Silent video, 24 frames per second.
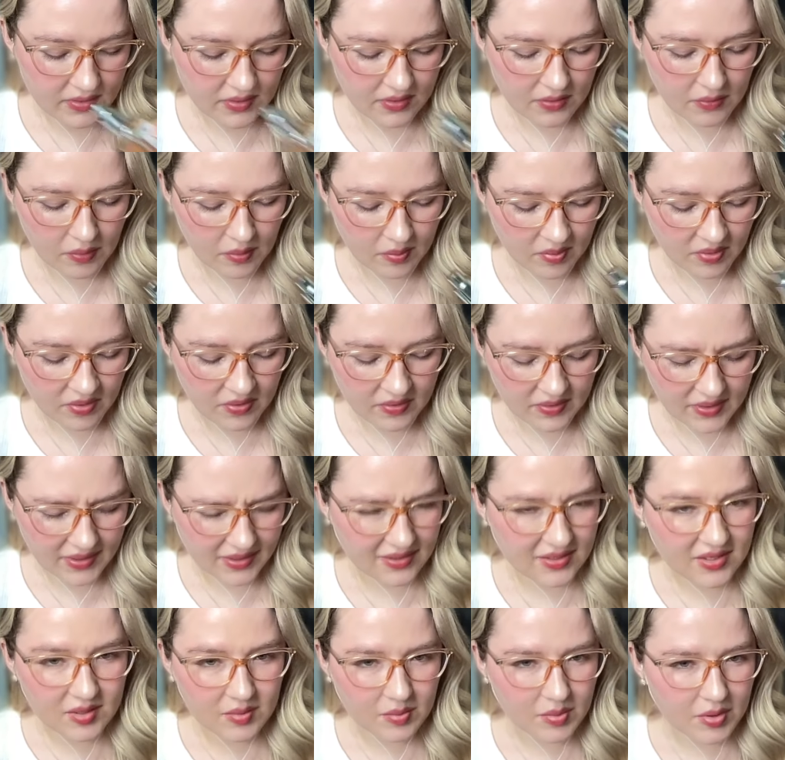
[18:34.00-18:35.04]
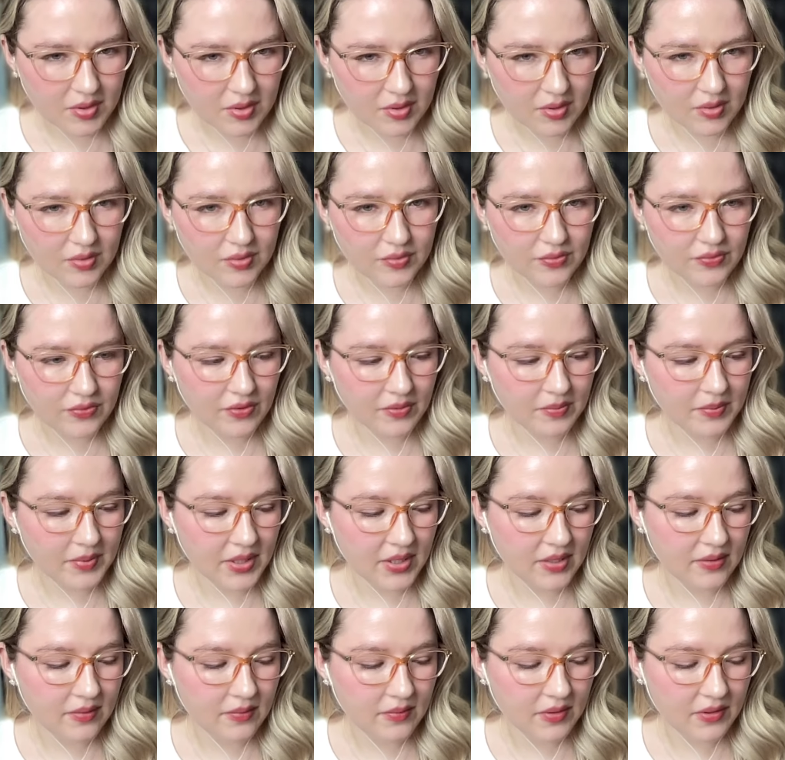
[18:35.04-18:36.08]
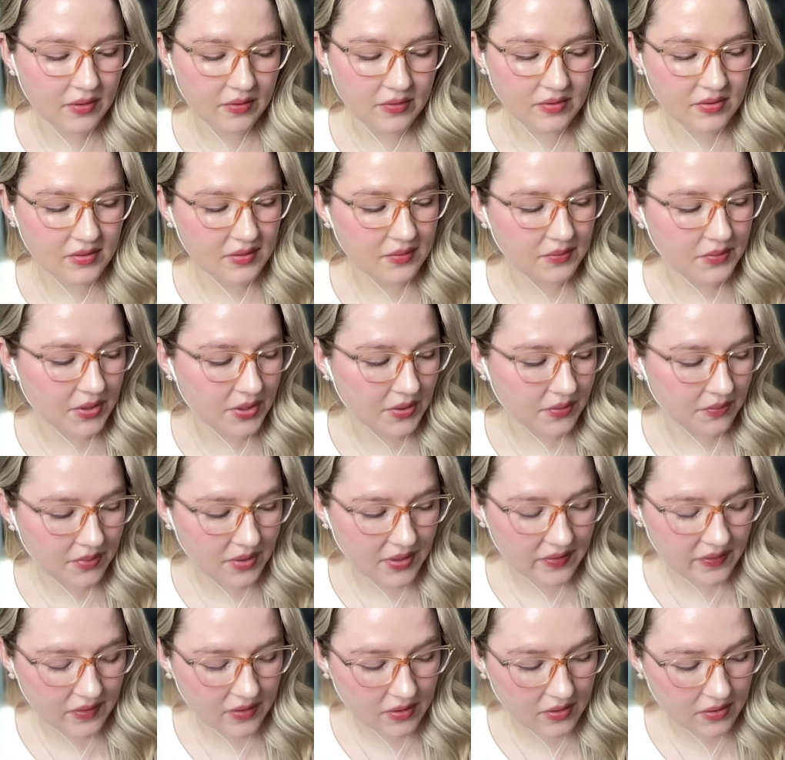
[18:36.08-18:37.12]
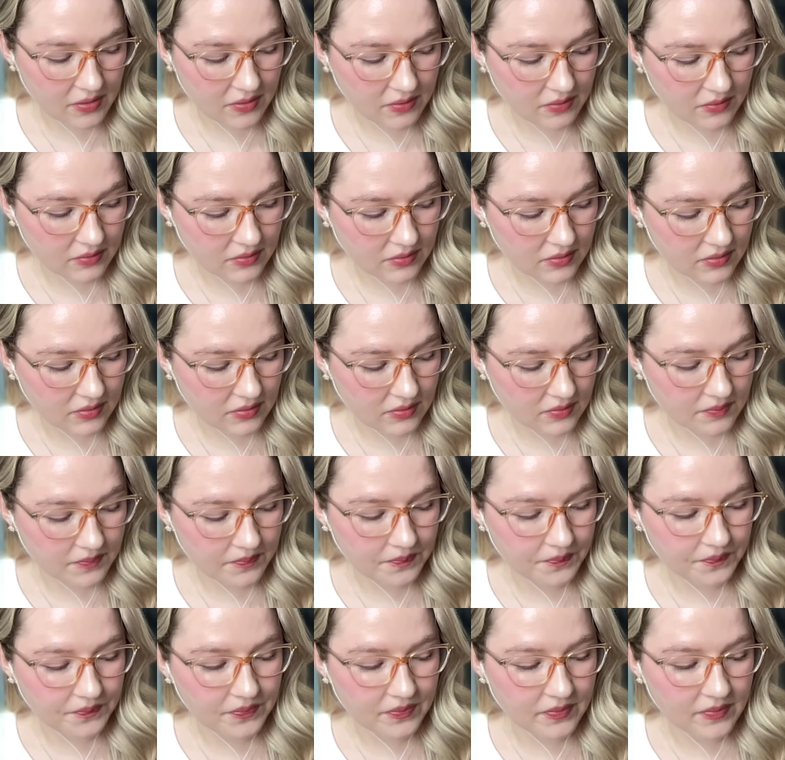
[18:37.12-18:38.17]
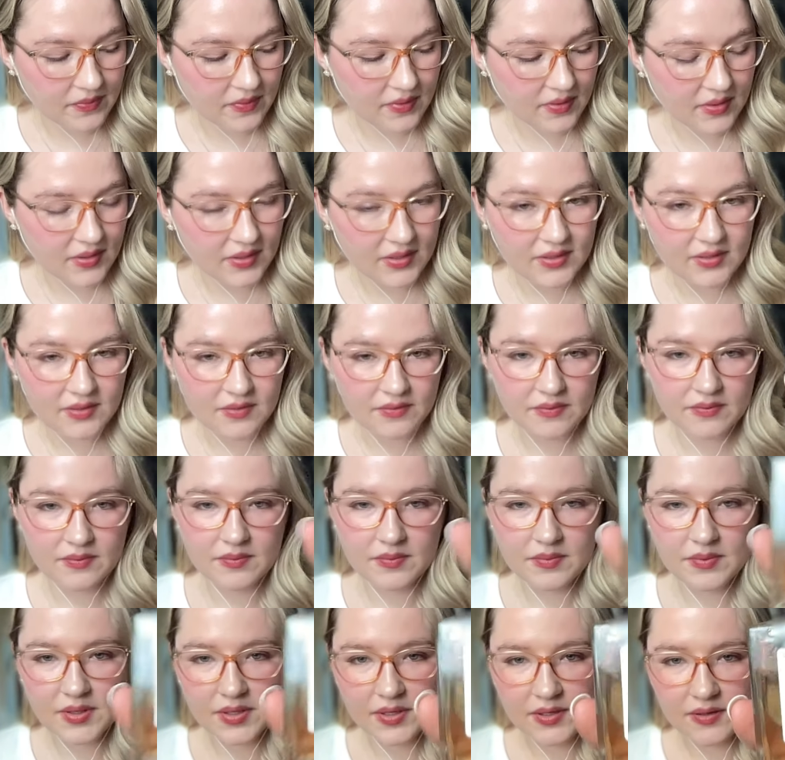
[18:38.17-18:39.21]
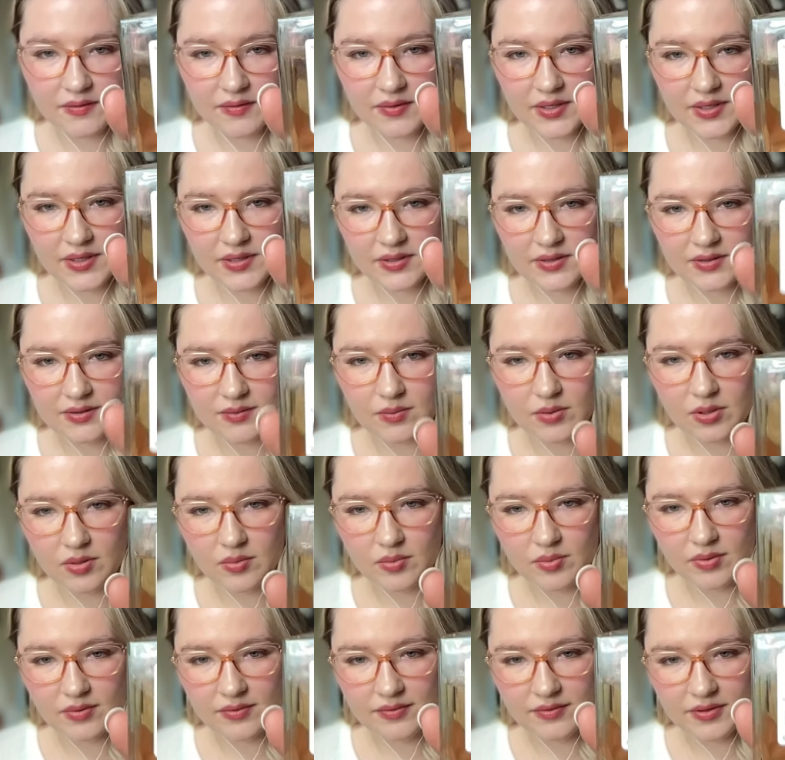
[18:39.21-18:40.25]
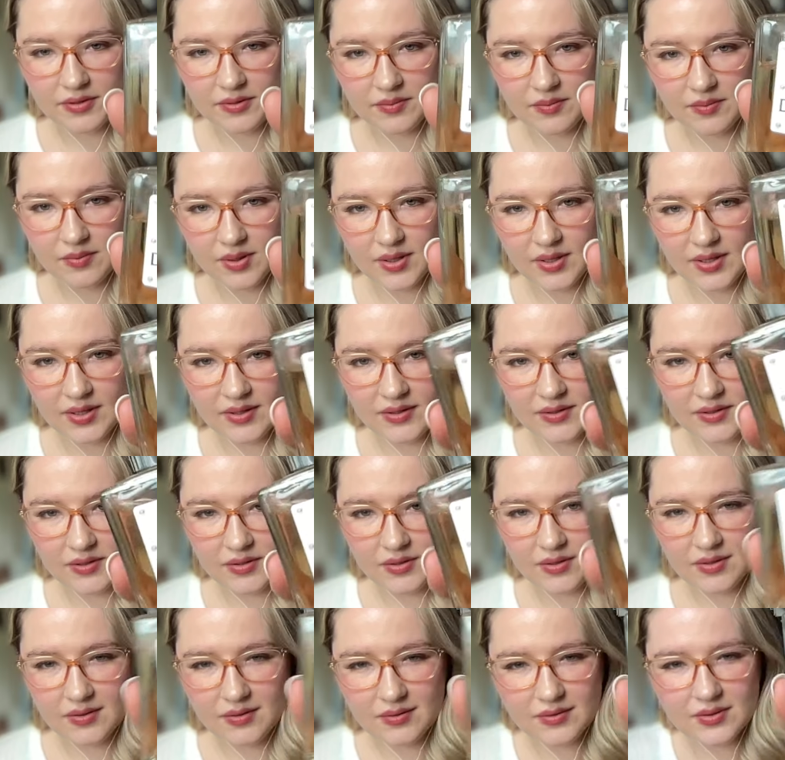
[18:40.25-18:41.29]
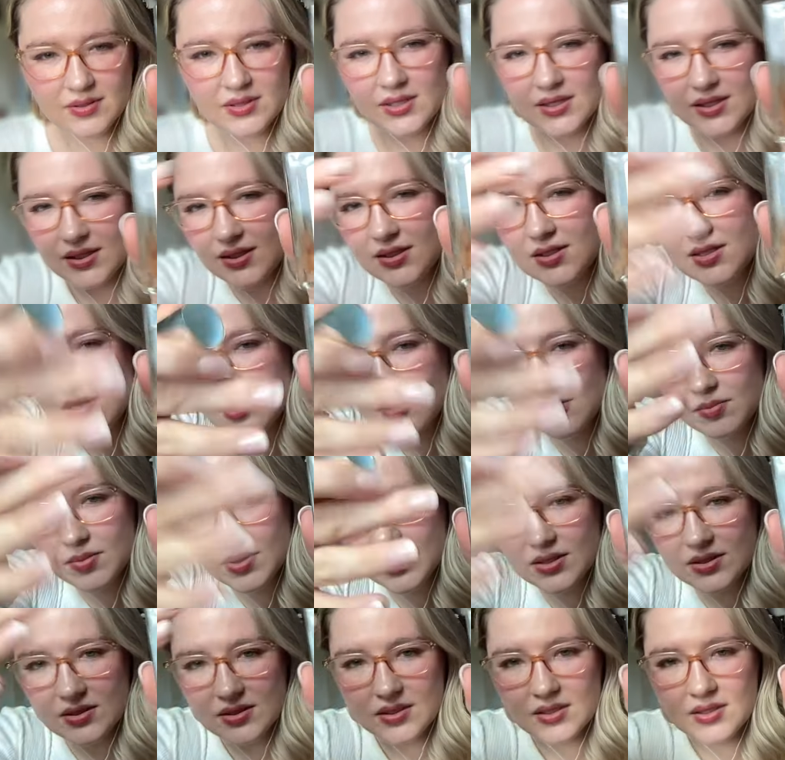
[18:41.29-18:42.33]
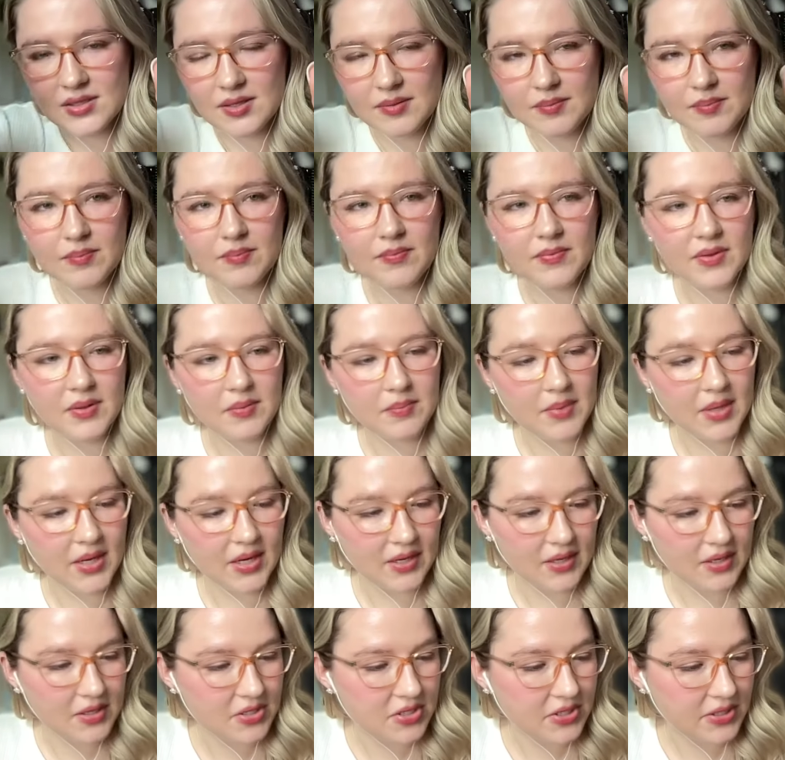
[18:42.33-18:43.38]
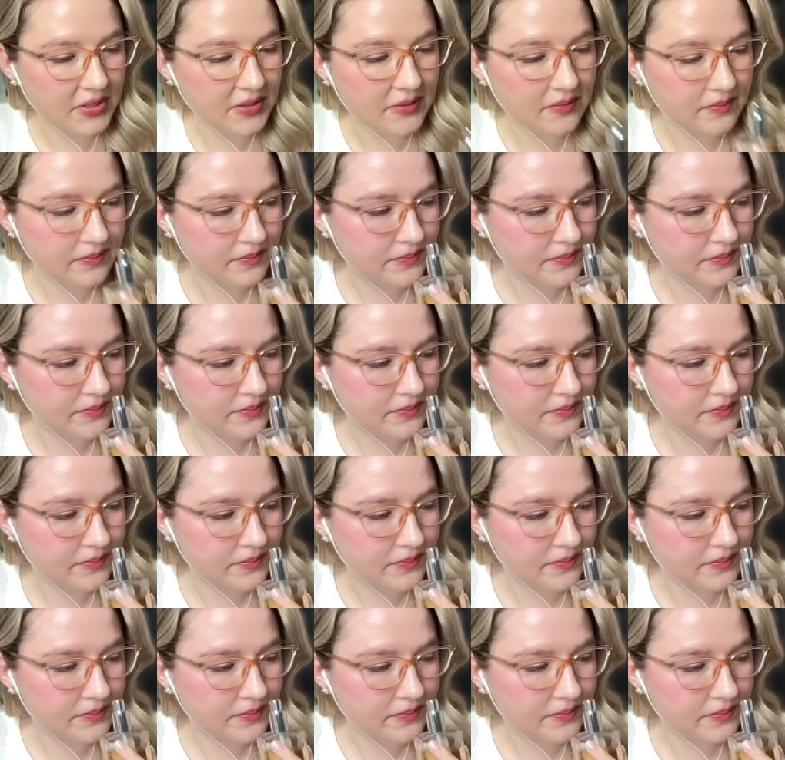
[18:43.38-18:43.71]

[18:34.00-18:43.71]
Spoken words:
normal, like typical for me. You'll see when I read the notes. It's kind of like a small perfume brand. You can always kind of tell based on the packaging.